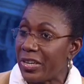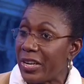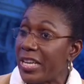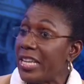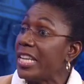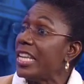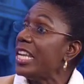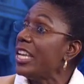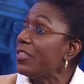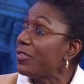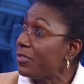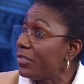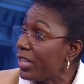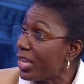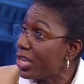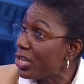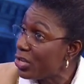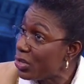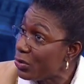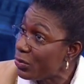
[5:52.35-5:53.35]
And if they
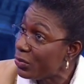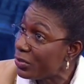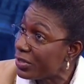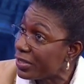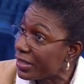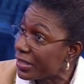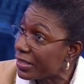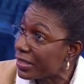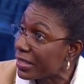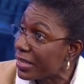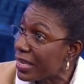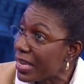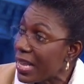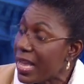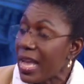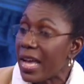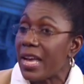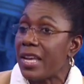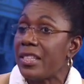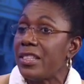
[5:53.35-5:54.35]
use it
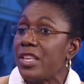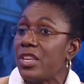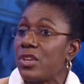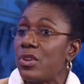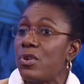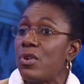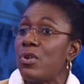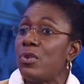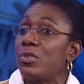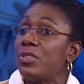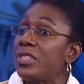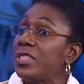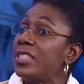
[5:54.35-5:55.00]
and they go to